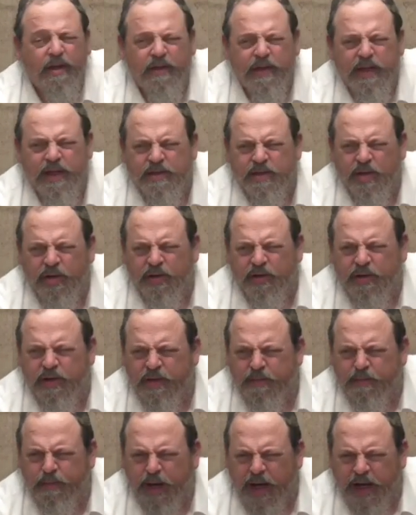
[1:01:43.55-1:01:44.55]
these are
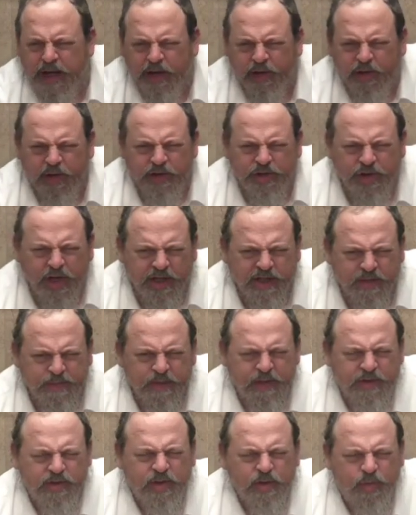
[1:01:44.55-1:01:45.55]
minor
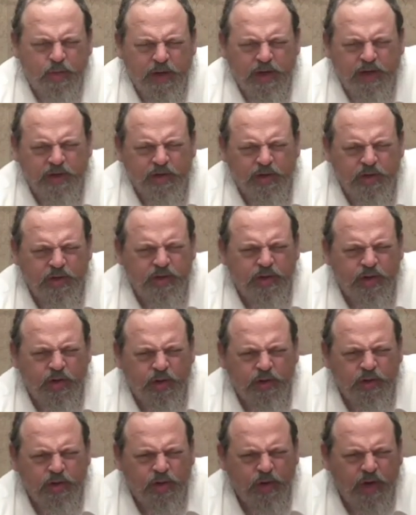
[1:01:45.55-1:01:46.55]
adjustments you'd want to do to
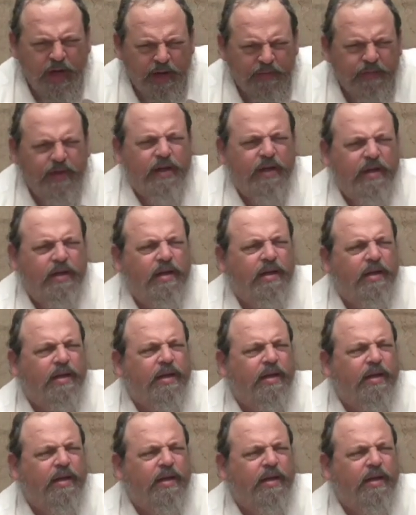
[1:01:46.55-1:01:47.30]
your new oven,